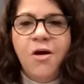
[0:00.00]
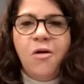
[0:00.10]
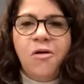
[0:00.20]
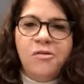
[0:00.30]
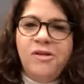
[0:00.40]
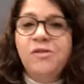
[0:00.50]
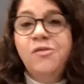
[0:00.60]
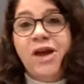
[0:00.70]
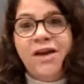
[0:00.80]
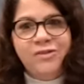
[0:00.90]
or we do
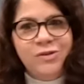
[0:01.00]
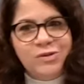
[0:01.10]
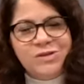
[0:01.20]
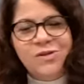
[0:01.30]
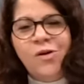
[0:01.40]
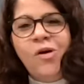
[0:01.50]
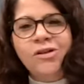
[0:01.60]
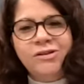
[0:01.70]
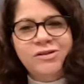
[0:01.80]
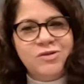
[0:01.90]
have those
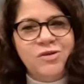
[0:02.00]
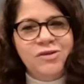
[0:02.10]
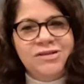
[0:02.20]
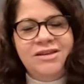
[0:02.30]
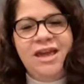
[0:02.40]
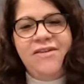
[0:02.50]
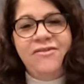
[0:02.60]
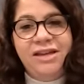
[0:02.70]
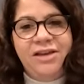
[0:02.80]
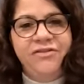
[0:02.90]
other drones that have
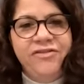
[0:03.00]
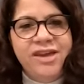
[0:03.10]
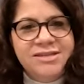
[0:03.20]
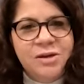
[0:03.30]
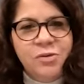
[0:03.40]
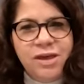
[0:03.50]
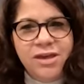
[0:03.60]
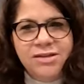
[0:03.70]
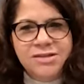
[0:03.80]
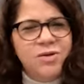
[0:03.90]
like a fixed
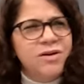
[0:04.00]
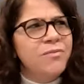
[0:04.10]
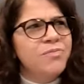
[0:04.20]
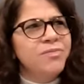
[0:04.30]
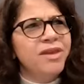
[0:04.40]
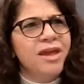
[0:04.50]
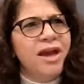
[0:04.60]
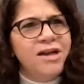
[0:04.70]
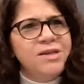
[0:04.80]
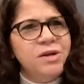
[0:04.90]
wing. So
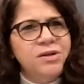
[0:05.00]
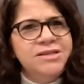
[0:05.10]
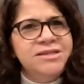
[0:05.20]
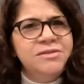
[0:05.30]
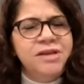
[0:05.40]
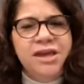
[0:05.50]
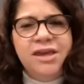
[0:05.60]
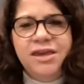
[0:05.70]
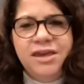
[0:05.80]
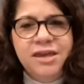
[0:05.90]
I saw this
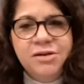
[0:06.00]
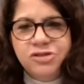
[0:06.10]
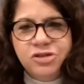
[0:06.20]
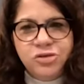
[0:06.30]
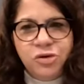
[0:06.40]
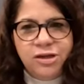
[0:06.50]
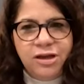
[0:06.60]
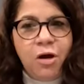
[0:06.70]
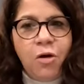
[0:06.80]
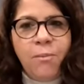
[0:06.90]
huge drone they
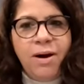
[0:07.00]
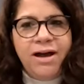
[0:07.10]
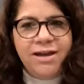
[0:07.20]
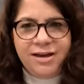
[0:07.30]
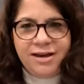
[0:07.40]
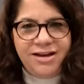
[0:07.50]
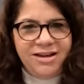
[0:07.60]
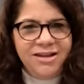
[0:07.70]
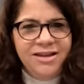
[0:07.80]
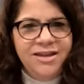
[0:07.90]
call Pika,
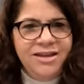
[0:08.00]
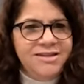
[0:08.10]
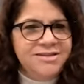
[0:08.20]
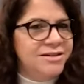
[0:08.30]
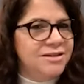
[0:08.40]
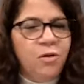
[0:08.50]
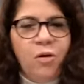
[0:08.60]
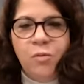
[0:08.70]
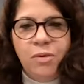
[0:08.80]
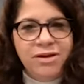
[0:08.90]
is a
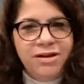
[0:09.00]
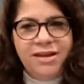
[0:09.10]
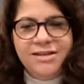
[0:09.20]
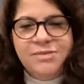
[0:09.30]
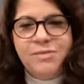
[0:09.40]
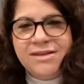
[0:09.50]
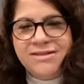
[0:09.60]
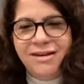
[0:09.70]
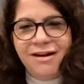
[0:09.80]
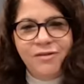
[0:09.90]
company that's based
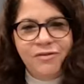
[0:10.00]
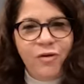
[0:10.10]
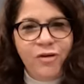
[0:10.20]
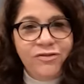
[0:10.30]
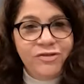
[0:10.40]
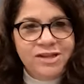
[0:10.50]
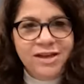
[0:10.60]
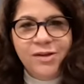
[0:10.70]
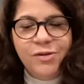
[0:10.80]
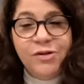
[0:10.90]
in California. If you
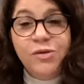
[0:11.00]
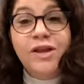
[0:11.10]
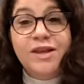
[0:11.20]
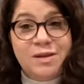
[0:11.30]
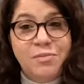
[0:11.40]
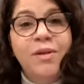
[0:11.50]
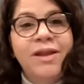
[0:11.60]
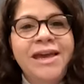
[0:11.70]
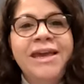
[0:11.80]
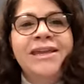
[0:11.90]
take a look, it looks like a
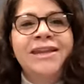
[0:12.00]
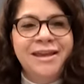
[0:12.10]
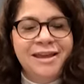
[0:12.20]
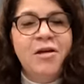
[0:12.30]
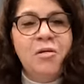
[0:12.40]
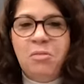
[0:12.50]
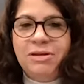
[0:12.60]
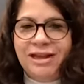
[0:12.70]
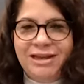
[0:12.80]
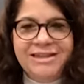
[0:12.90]
plane, but
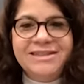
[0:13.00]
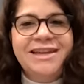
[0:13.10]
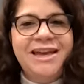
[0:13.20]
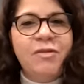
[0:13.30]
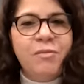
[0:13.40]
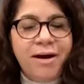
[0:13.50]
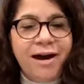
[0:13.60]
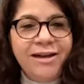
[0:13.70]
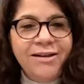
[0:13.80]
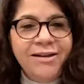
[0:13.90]
like doesn't have a
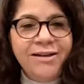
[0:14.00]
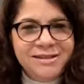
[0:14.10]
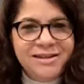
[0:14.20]
pilot.